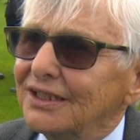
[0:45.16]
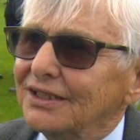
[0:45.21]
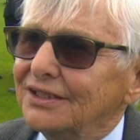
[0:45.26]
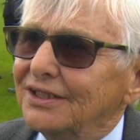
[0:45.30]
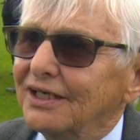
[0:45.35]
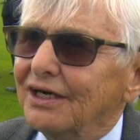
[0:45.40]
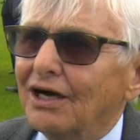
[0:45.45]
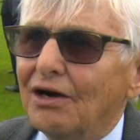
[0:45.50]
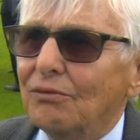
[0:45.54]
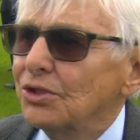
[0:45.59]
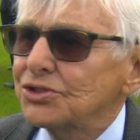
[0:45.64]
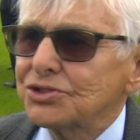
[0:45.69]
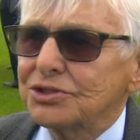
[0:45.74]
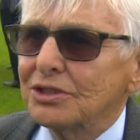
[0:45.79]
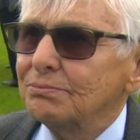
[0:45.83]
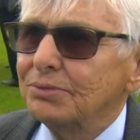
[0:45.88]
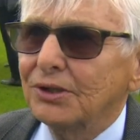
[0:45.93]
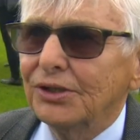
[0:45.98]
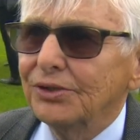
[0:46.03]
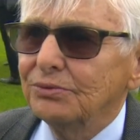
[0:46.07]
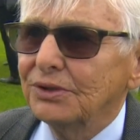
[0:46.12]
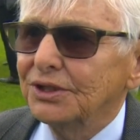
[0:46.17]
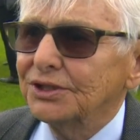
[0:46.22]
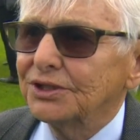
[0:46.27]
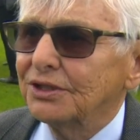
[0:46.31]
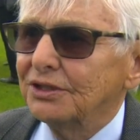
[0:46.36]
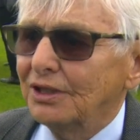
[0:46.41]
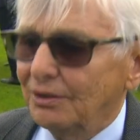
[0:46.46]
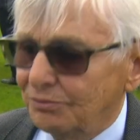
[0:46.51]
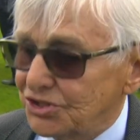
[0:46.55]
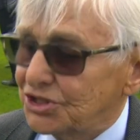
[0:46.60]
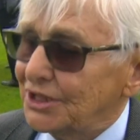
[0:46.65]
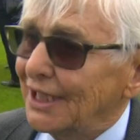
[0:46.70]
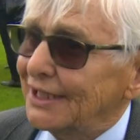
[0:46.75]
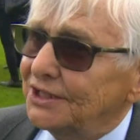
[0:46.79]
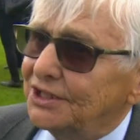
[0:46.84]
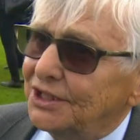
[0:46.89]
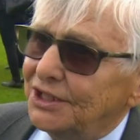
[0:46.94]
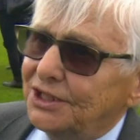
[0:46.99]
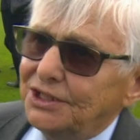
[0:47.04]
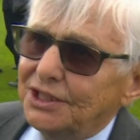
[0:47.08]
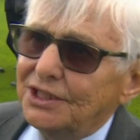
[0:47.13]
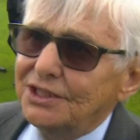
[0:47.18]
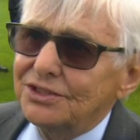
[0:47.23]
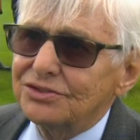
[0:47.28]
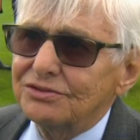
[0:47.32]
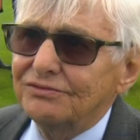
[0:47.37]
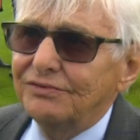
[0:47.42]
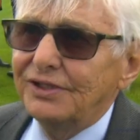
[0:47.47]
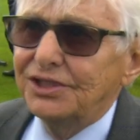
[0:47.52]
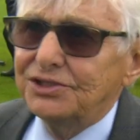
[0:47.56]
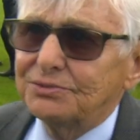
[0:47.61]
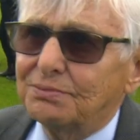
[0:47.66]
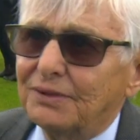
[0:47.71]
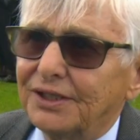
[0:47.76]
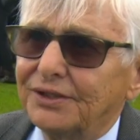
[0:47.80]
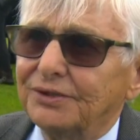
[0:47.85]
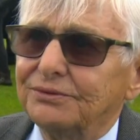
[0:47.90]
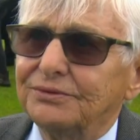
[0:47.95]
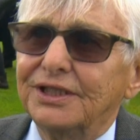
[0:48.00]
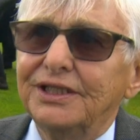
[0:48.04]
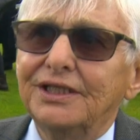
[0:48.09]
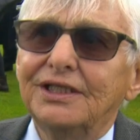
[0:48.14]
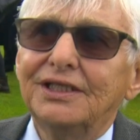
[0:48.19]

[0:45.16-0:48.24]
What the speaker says: Yeah, I wasn't a boy wonder. I was 19 years of age, by the way.